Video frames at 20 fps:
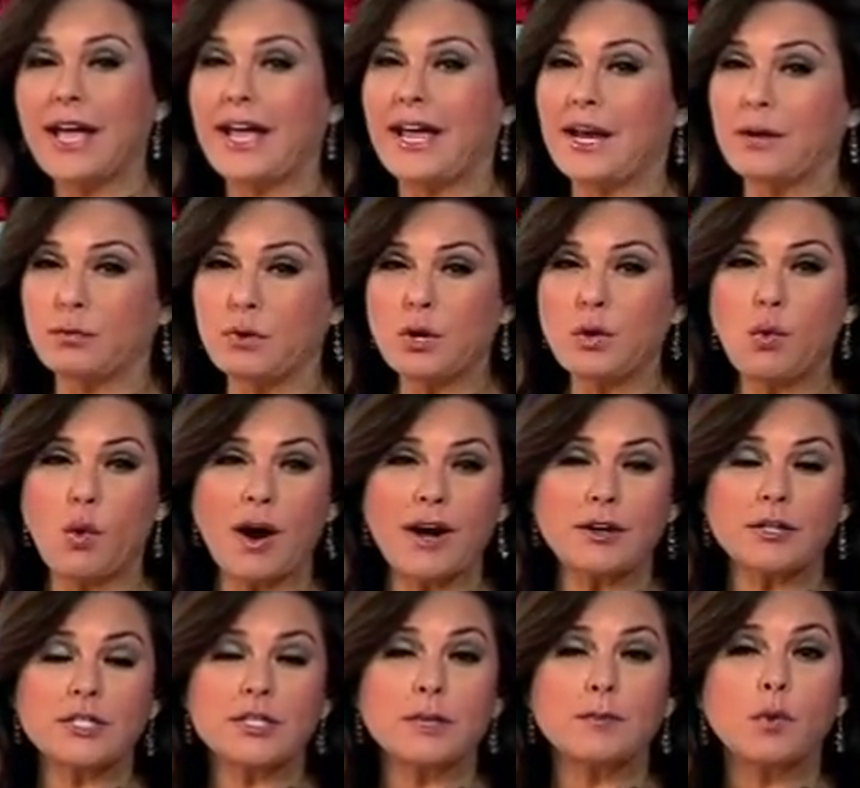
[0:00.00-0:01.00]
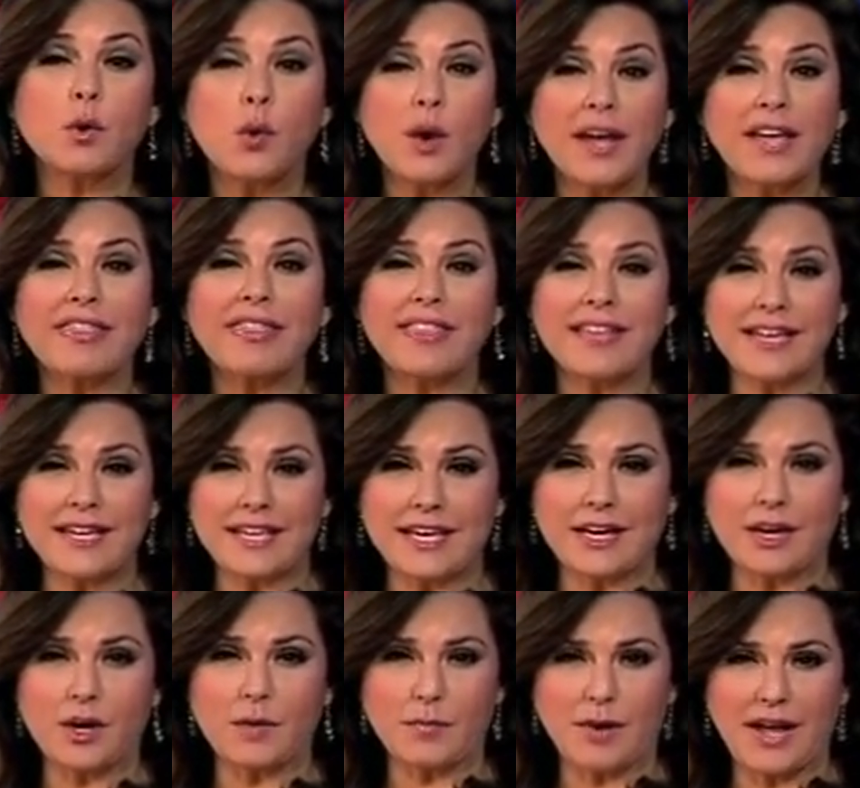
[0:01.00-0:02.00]
It required some quick
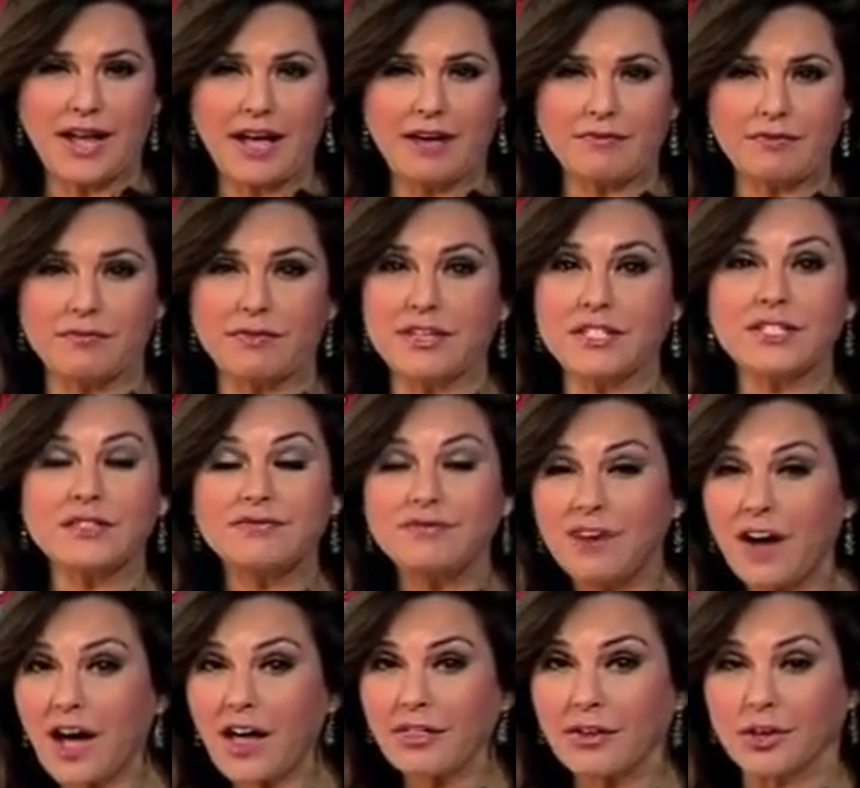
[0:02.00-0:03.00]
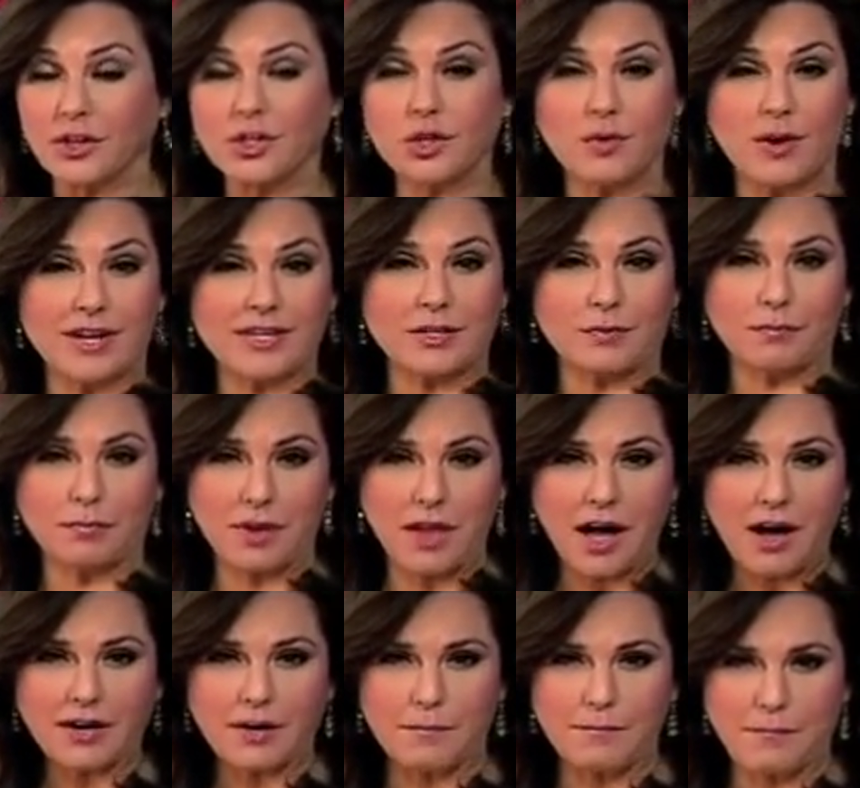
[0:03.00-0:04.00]
thinking on behalf of this father trying to
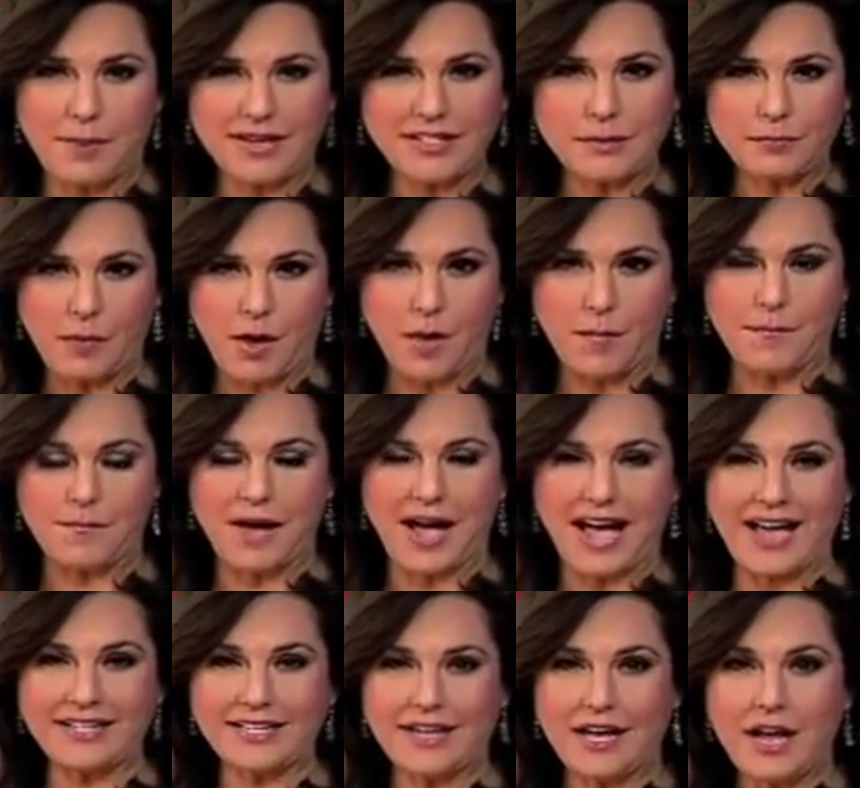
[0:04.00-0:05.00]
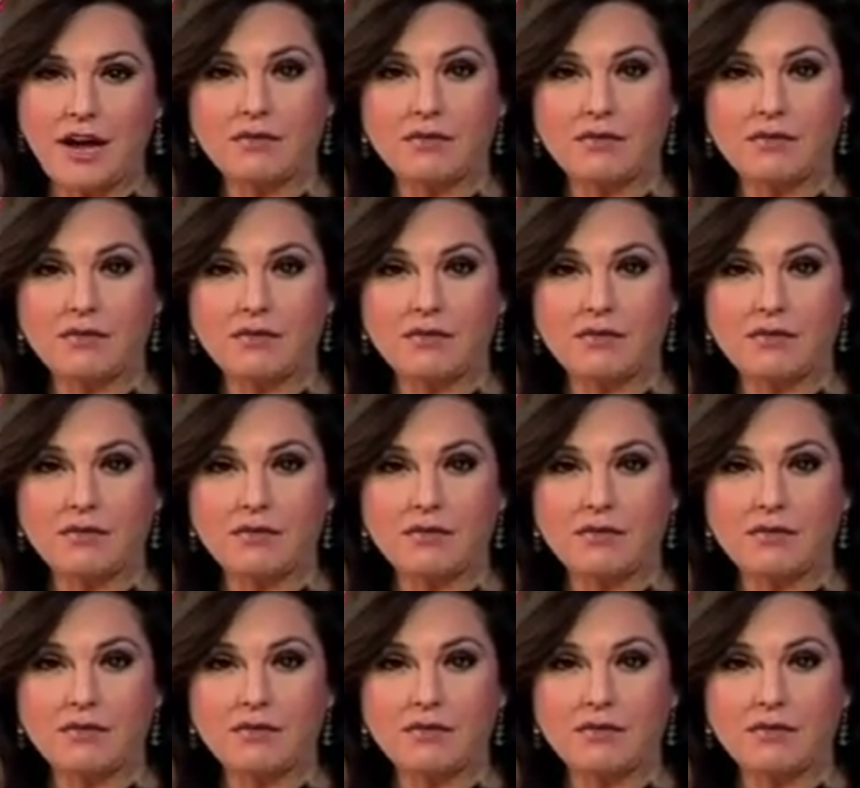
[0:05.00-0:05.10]
block a baseball bat